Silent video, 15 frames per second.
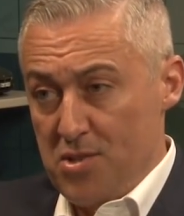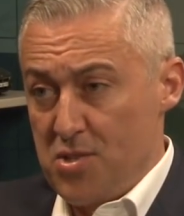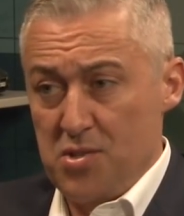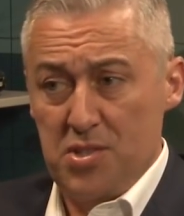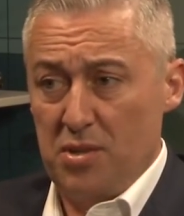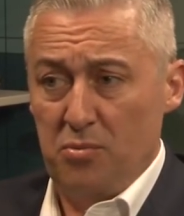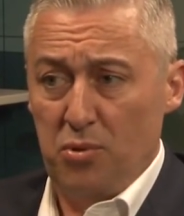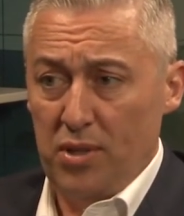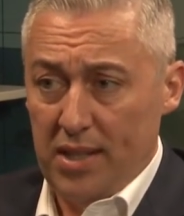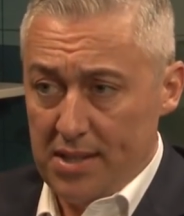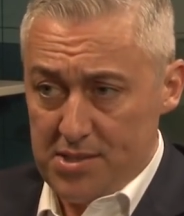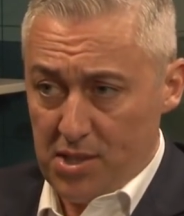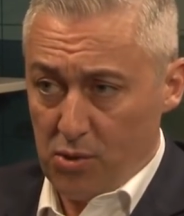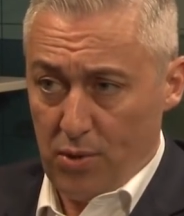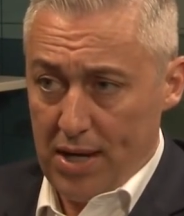So it's a really,
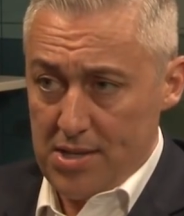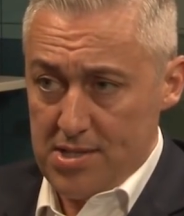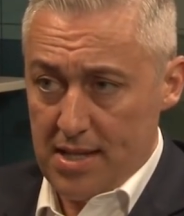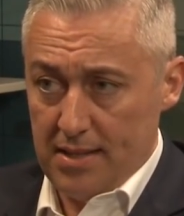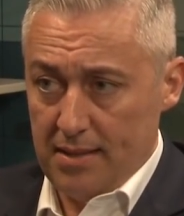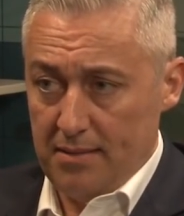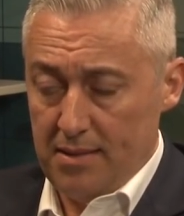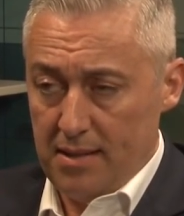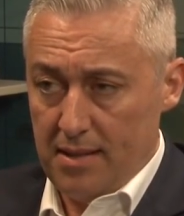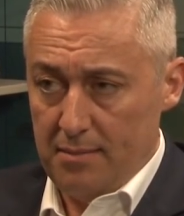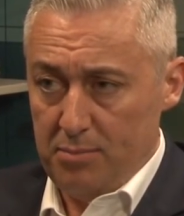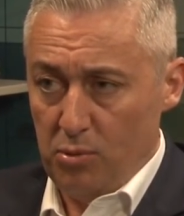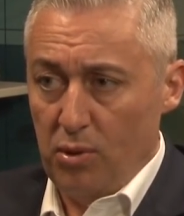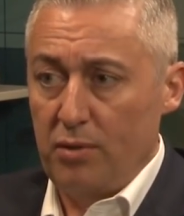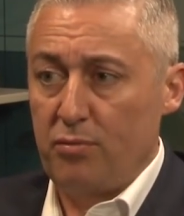it's a great selling uh,
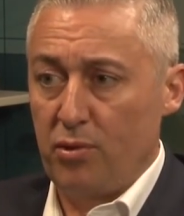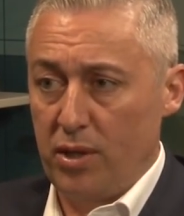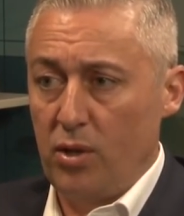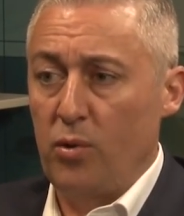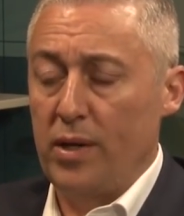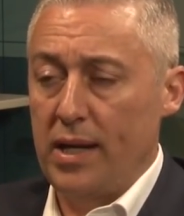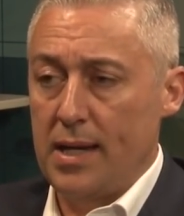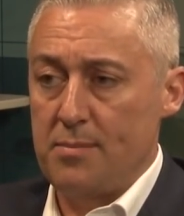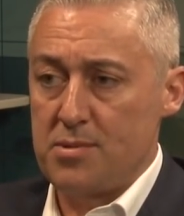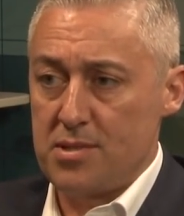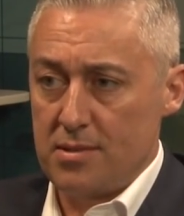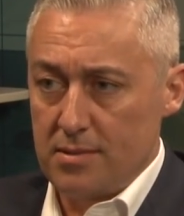ploy for the OEMs.